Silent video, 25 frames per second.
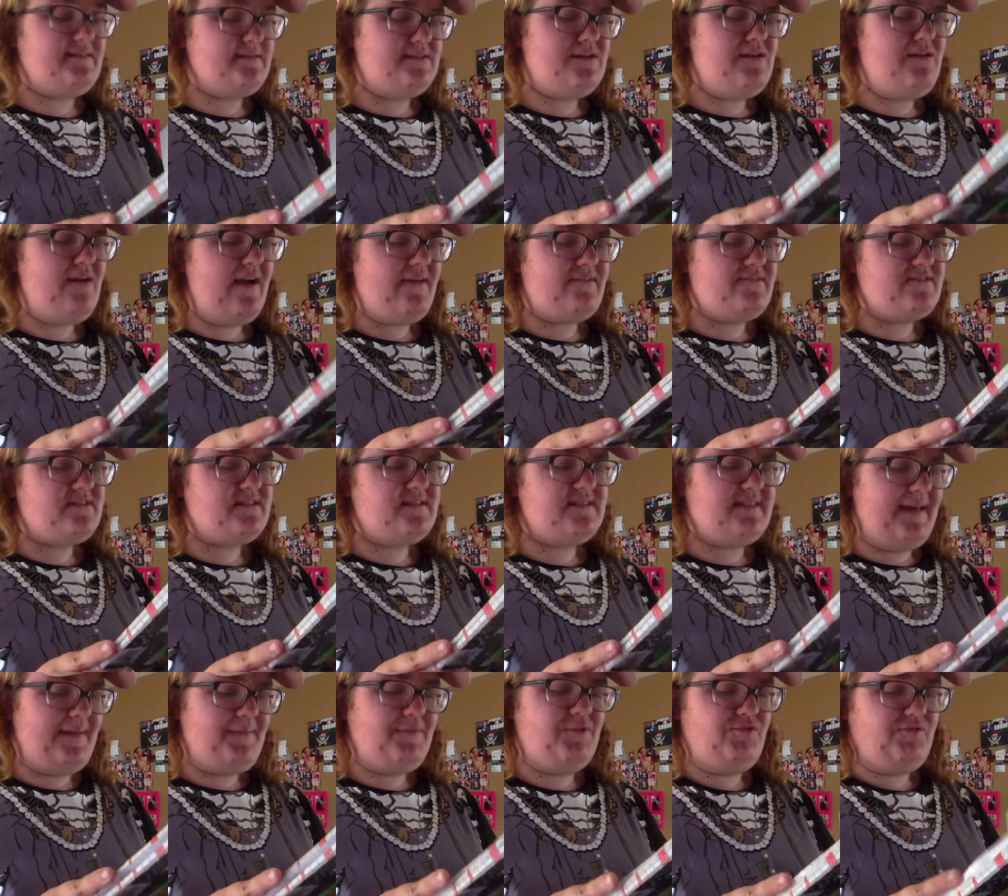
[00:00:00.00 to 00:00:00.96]
still haven't
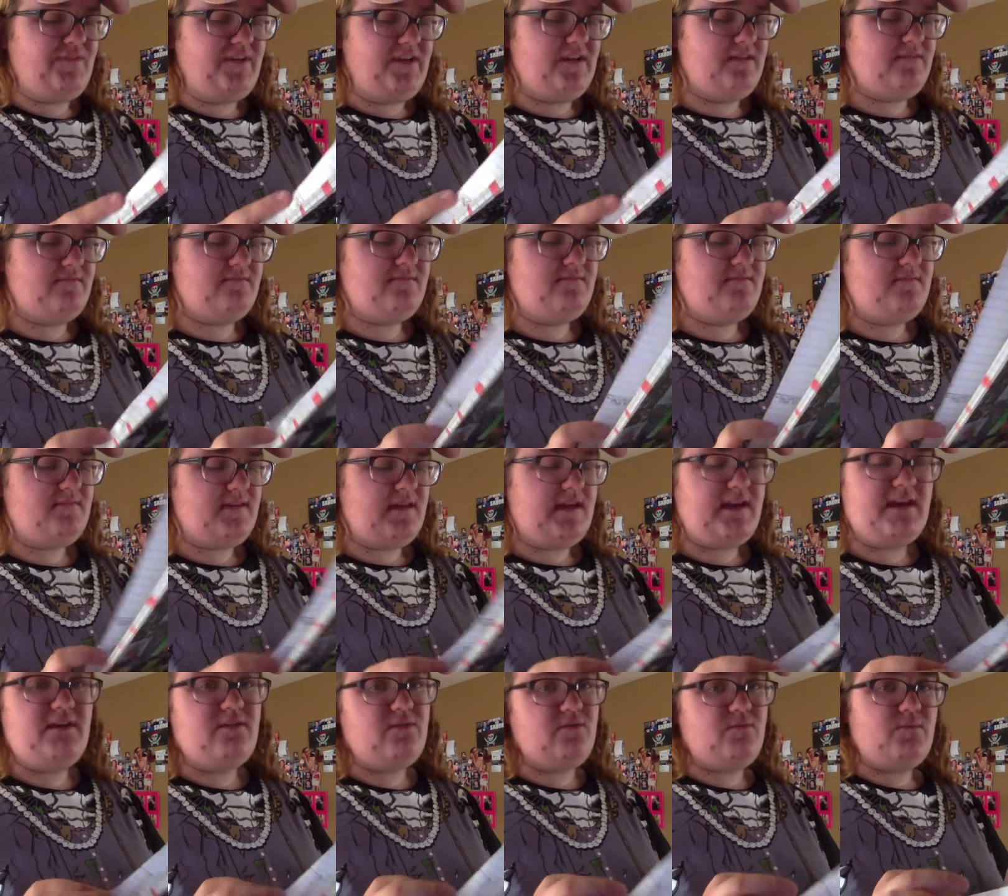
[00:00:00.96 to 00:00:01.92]
seen that movie.
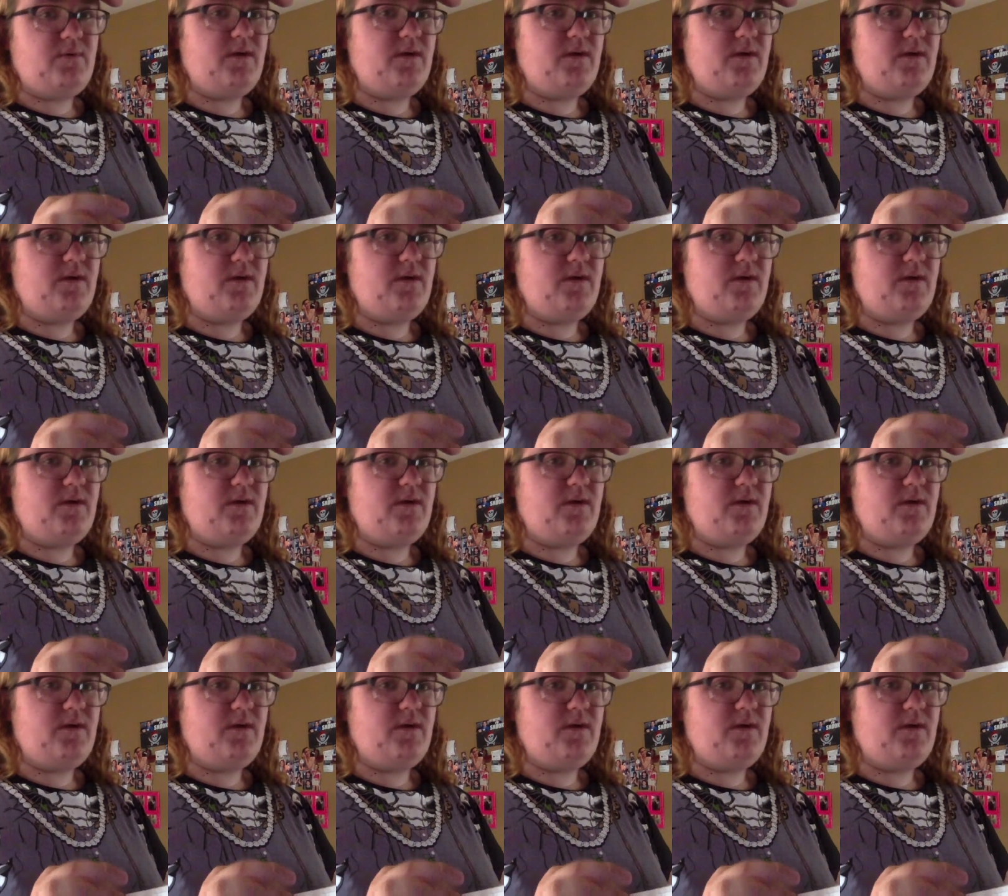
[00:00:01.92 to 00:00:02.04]
Either